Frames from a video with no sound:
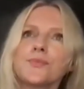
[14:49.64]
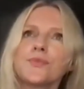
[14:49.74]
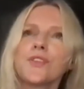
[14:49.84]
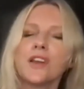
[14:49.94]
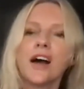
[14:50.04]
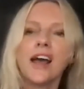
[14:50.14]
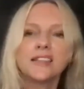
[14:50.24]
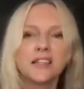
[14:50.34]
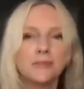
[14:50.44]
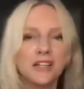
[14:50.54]
that I had
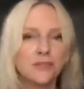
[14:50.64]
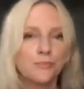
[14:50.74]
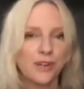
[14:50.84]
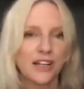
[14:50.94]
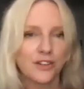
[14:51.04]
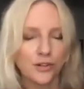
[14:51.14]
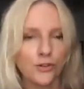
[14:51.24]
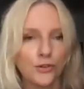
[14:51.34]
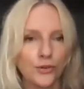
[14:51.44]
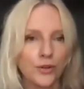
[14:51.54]
something to bring
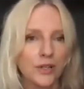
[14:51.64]
too.